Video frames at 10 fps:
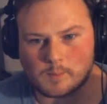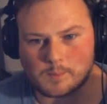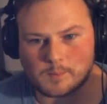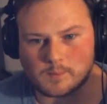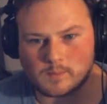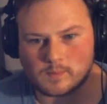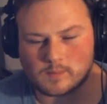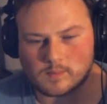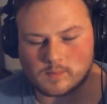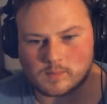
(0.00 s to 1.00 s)
here, please
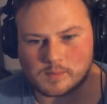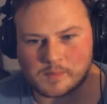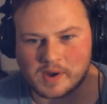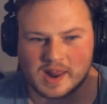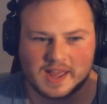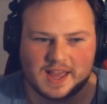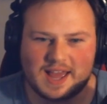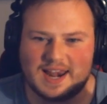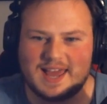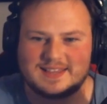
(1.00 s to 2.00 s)
consider going down to
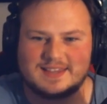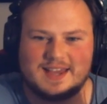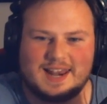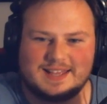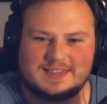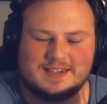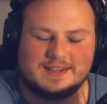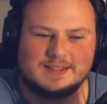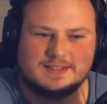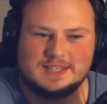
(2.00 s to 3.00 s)
the I like the I like
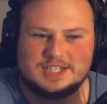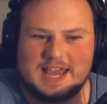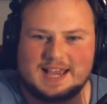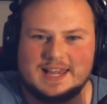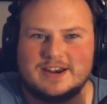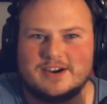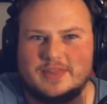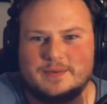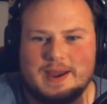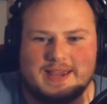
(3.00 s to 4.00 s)
the the jack
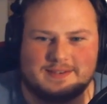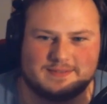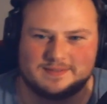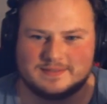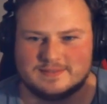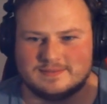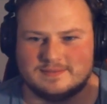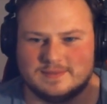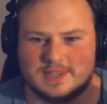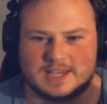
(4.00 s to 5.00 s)
lantern on the right. Today.
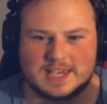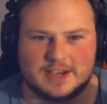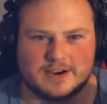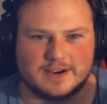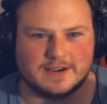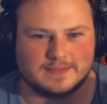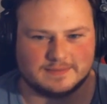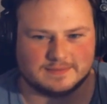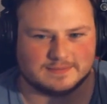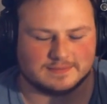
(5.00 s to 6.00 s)
And the uh, gear.
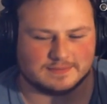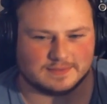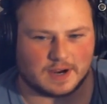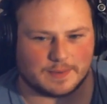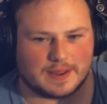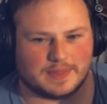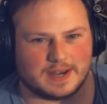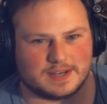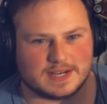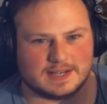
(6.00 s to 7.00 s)
Uh, don't forget to use
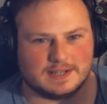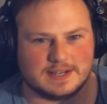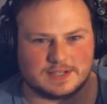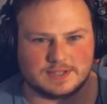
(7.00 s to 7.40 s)
around the promo code